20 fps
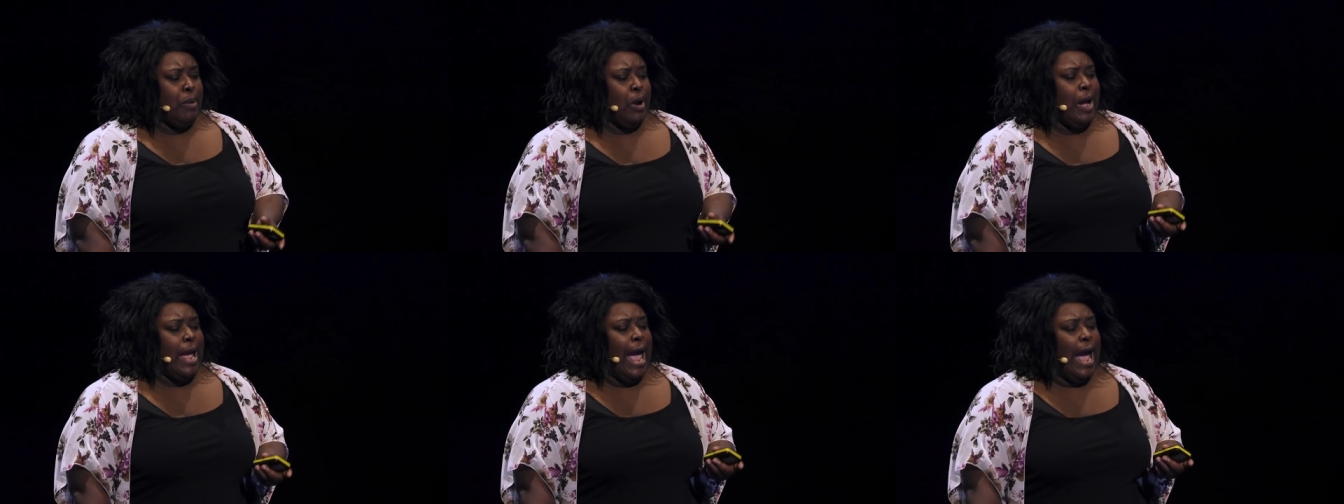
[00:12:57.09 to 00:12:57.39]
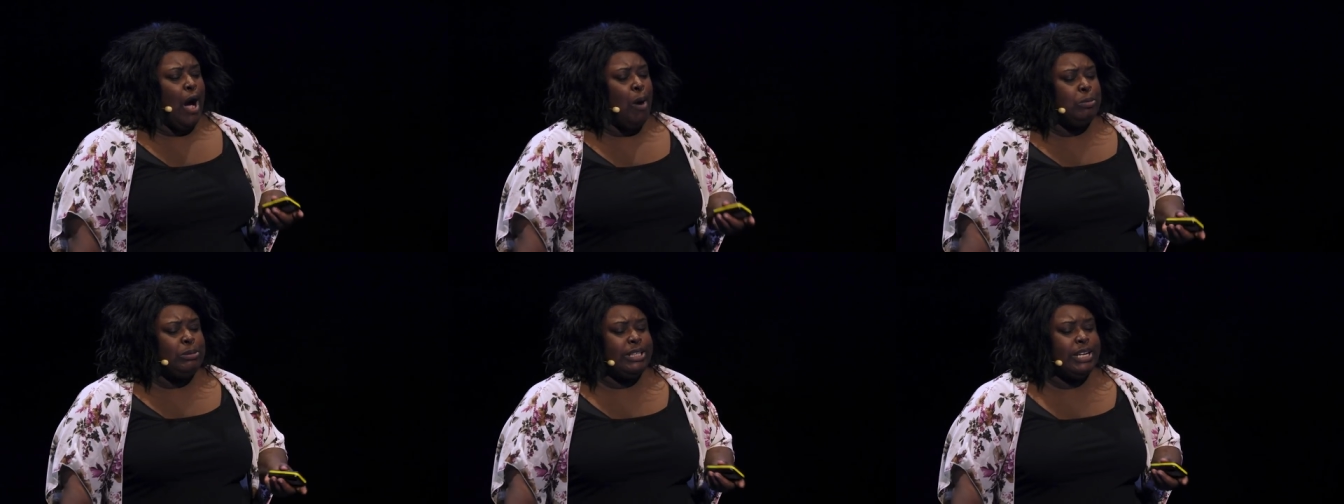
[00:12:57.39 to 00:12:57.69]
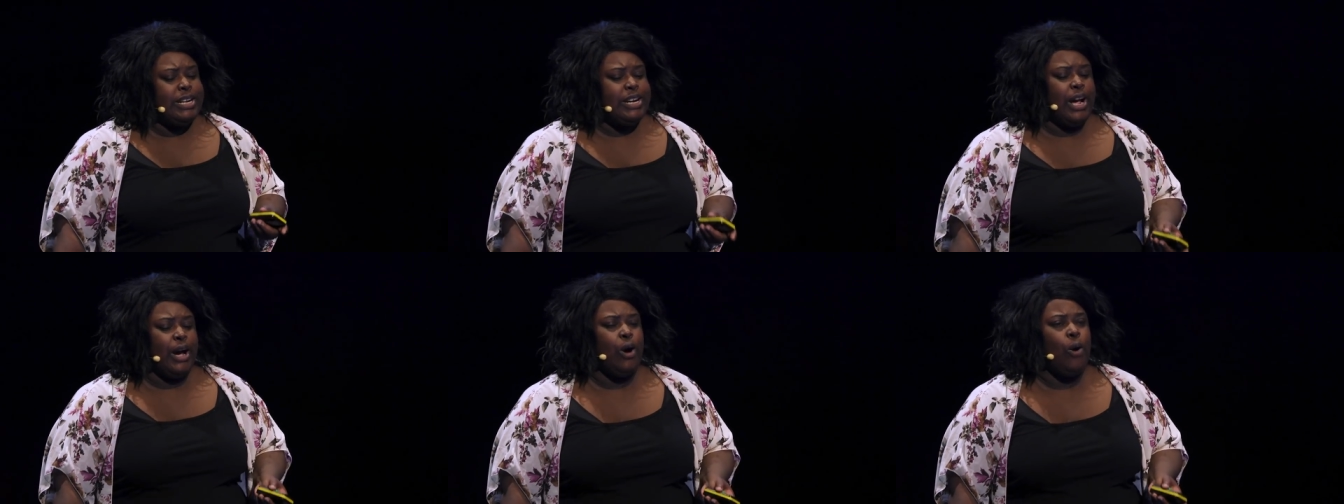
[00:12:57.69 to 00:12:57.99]
It helped
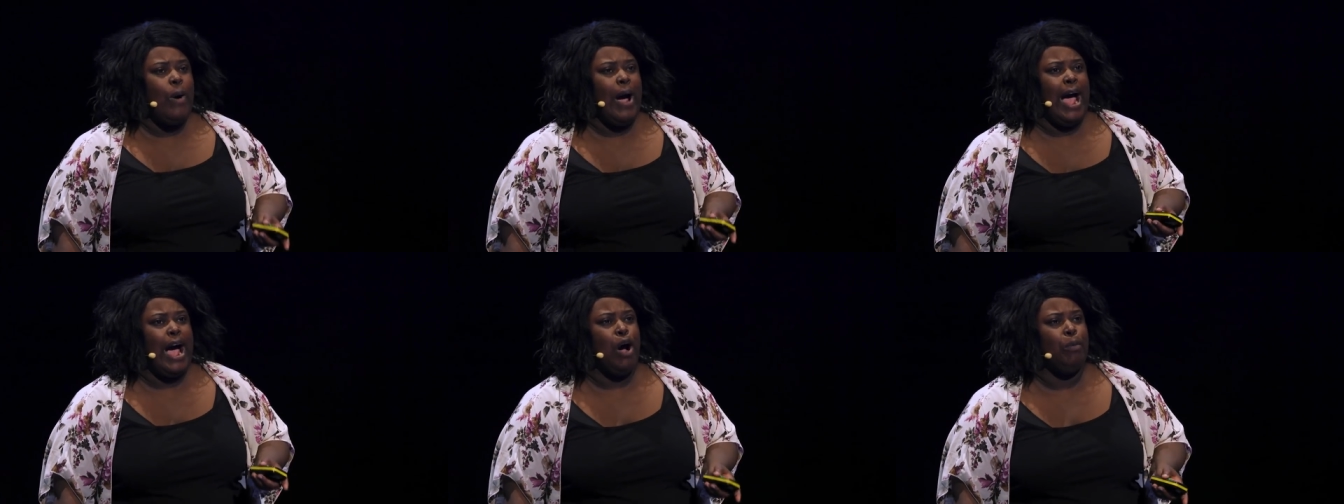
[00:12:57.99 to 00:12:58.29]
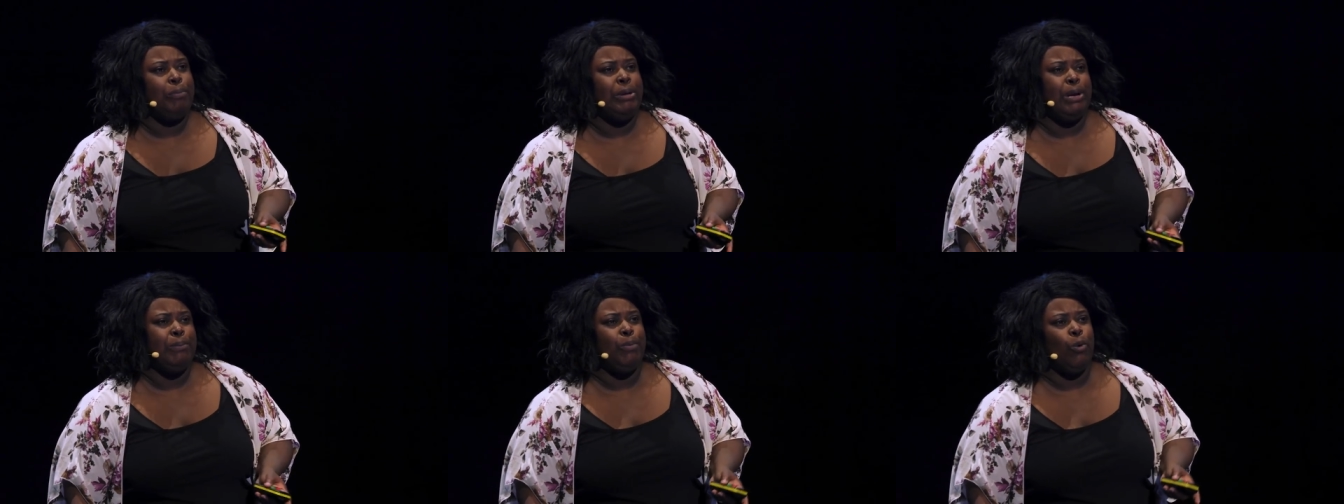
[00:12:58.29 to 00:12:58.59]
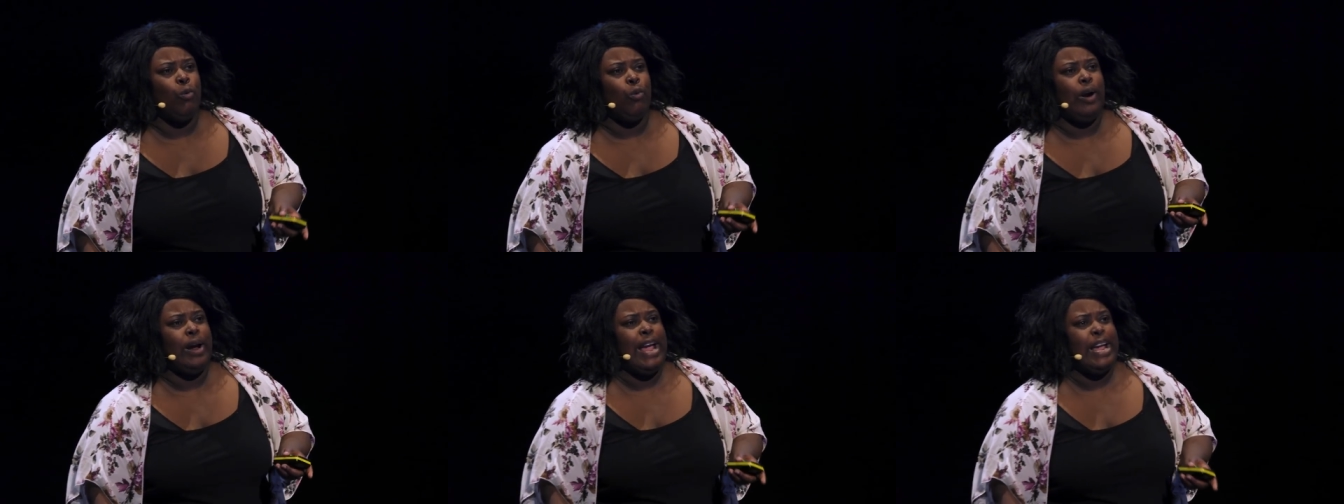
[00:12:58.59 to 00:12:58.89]
to know how
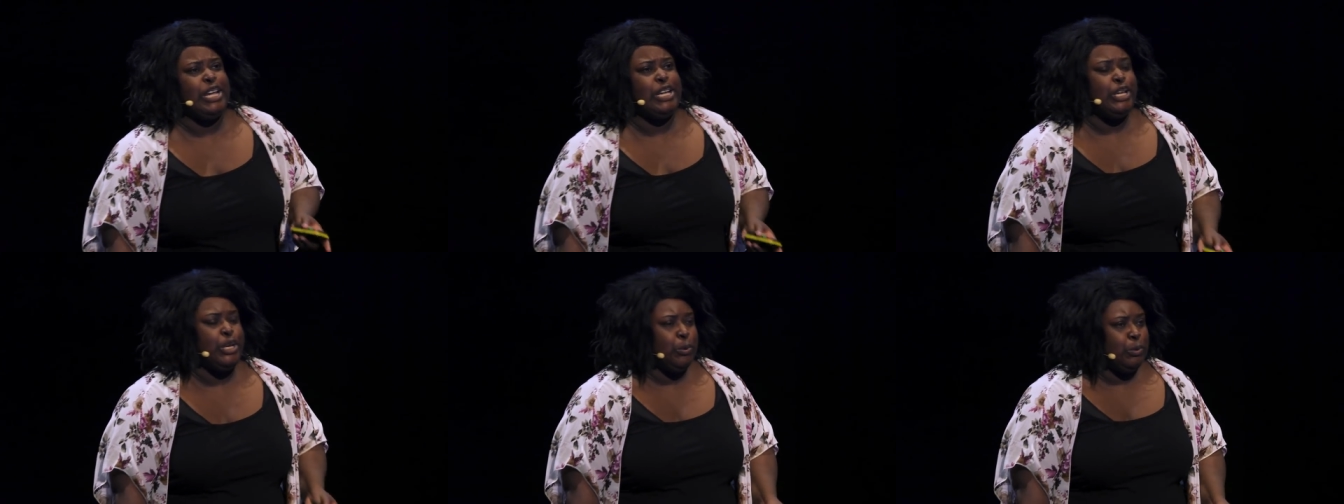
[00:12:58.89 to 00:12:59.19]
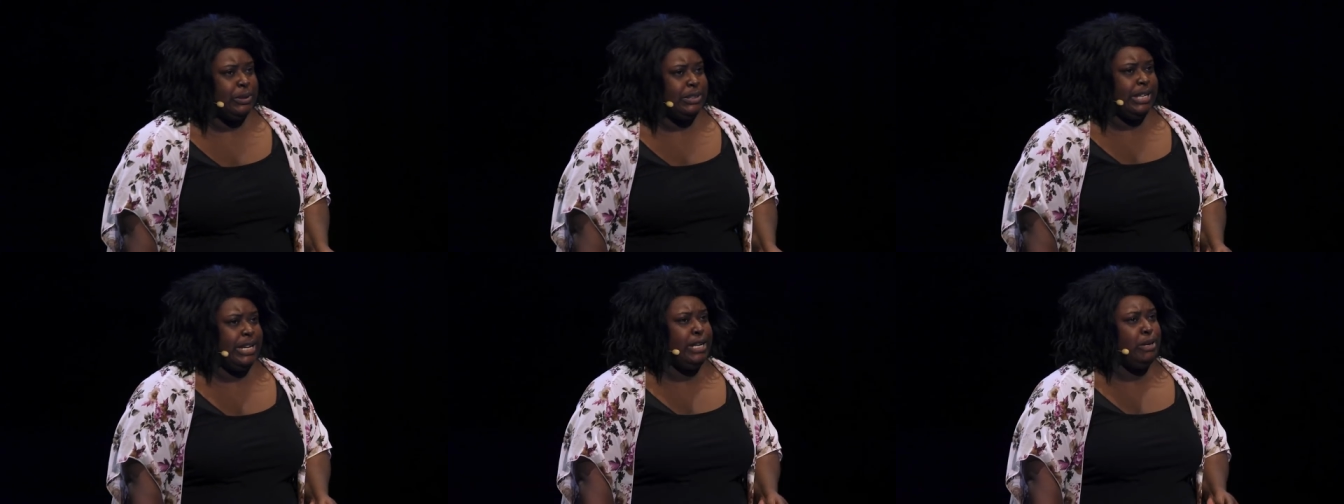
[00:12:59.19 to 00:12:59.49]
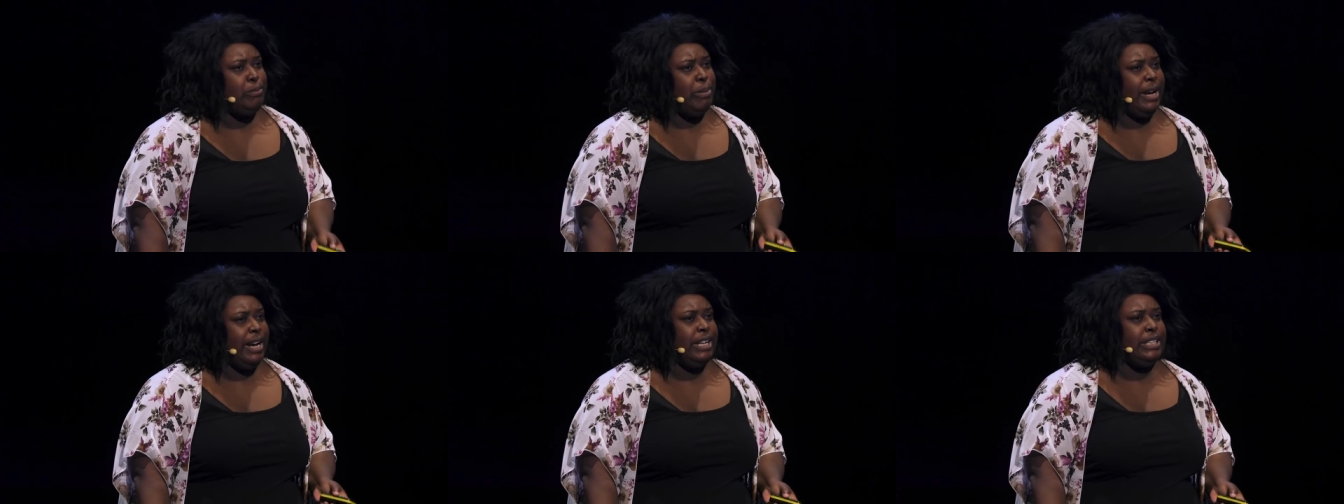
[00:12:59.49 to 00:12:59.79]
people were
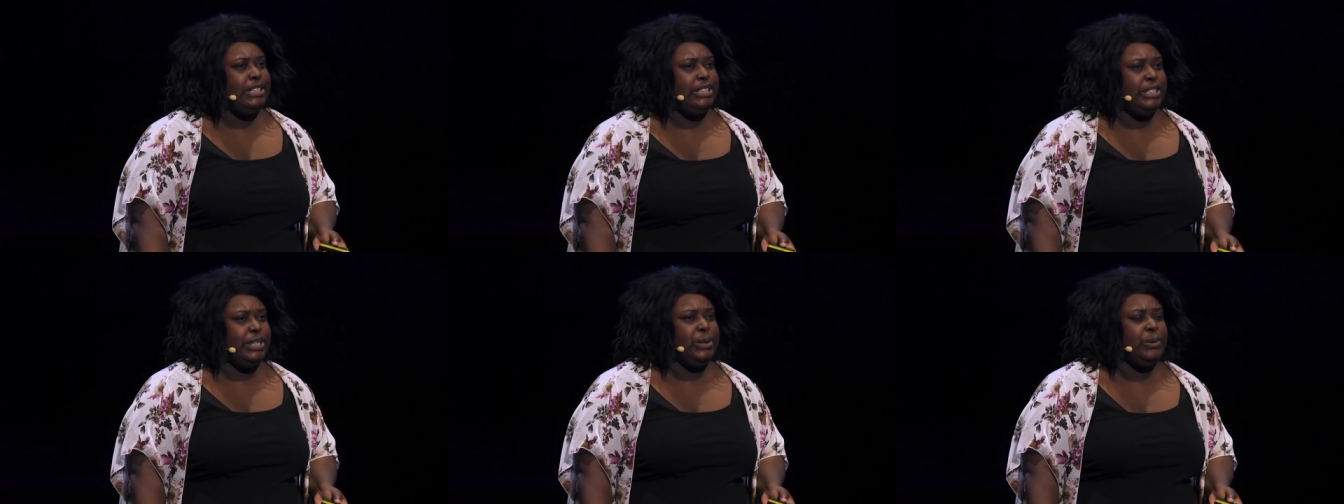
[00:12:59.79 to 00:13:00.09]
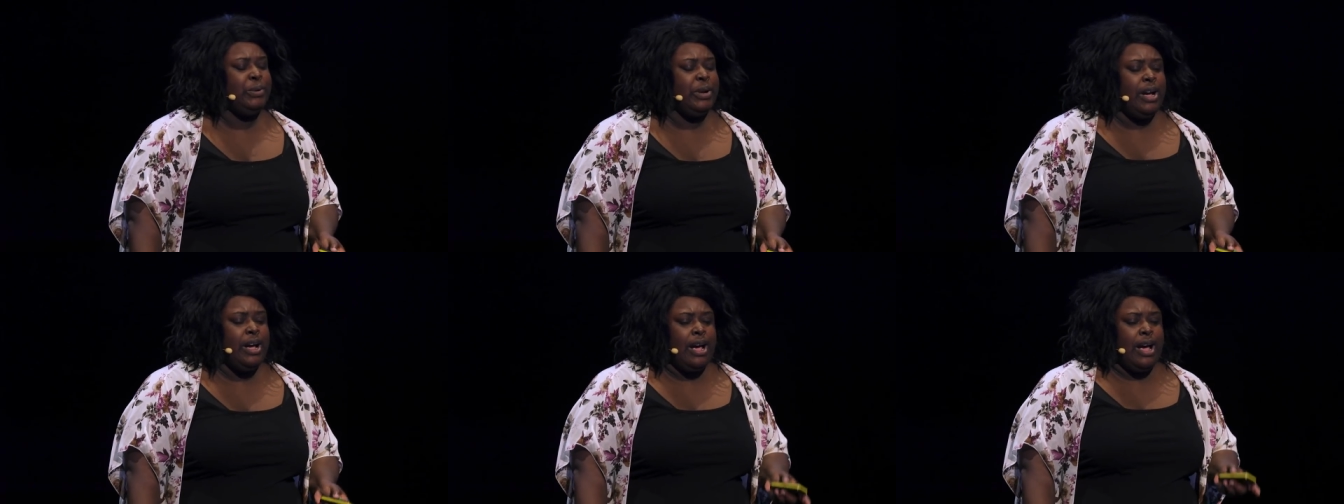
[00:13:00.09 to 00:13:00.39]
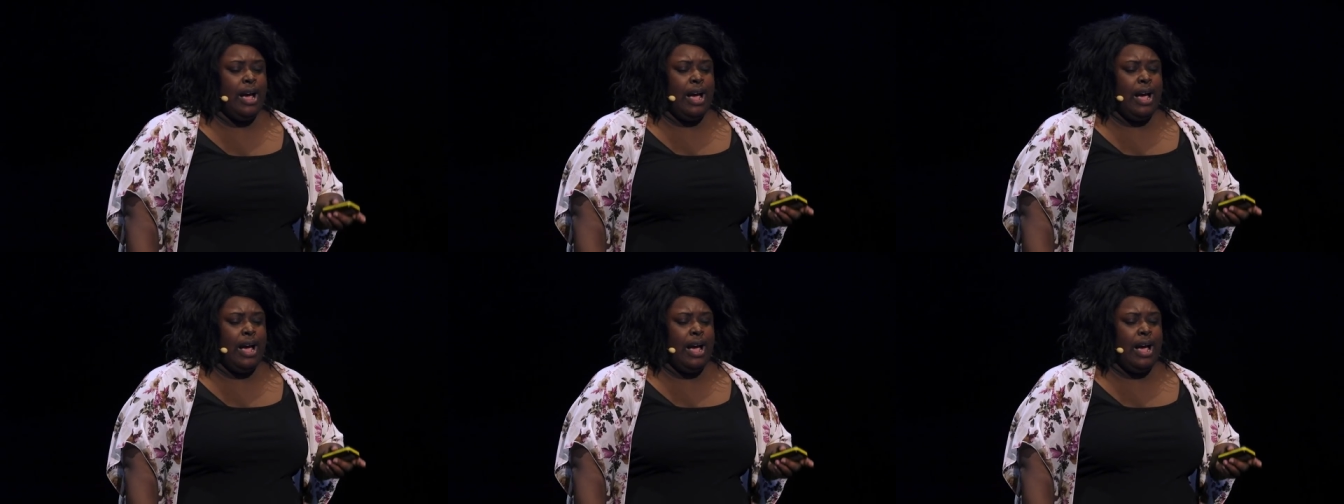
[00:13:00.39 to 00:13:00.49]
using Pantsuit.